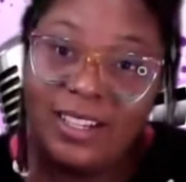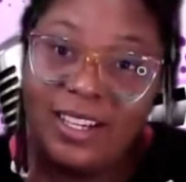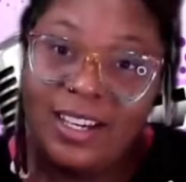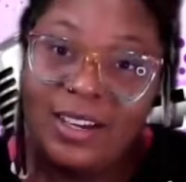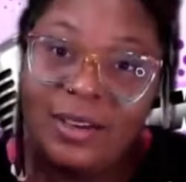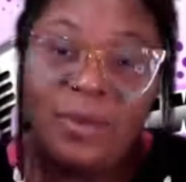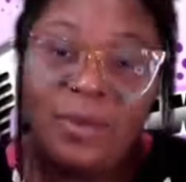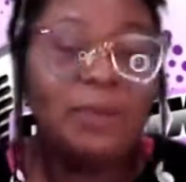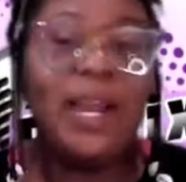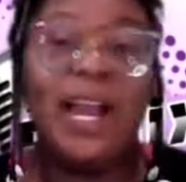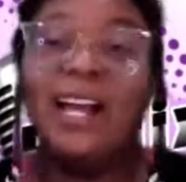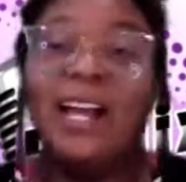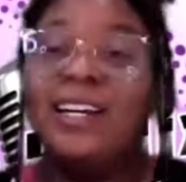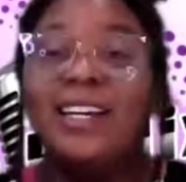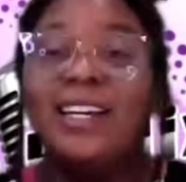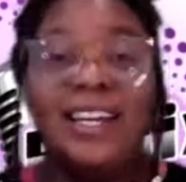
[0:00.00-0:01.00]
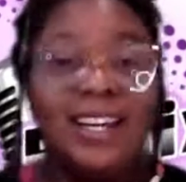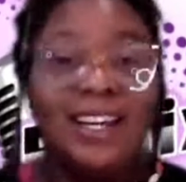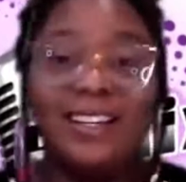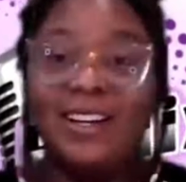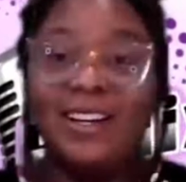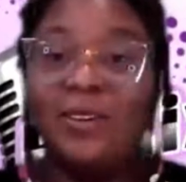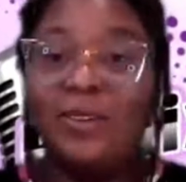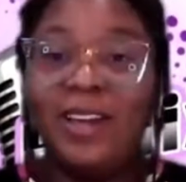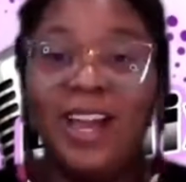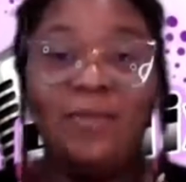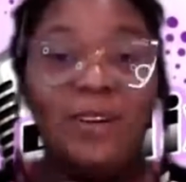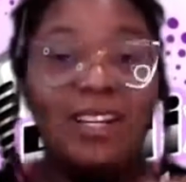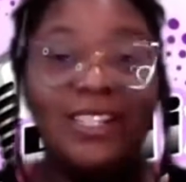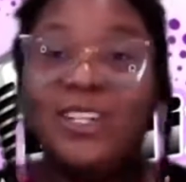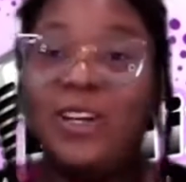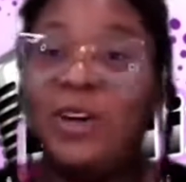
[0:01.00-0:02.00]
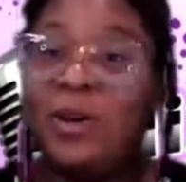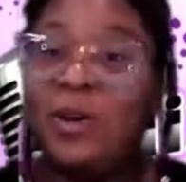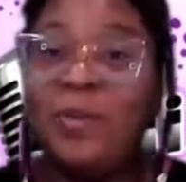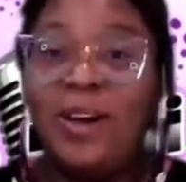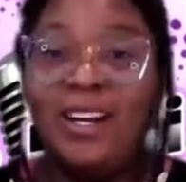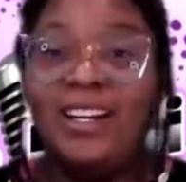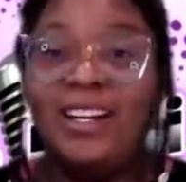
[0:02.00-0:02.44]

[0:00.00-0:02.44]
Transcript: Baby, I get it. Okay, we can talk about